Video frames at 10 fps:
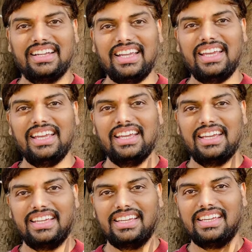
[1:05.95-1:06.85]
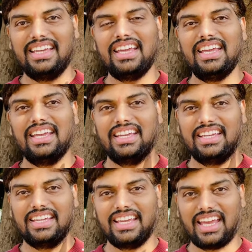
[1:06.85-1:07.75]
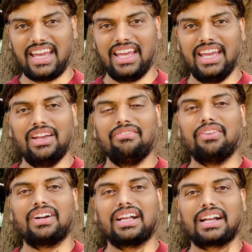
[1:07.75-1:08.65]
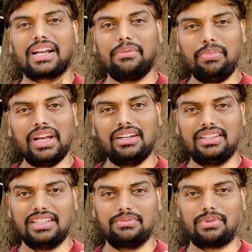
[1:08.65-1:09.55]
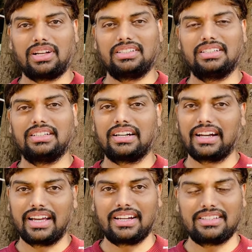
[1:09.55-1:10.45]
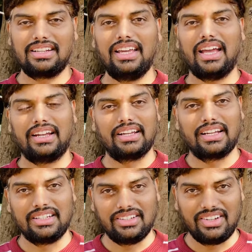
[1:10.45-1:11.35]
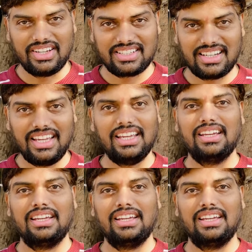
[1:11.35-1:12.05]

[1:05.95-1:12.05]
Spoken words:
T-E-E. We want to repeat this process rigorously and continuously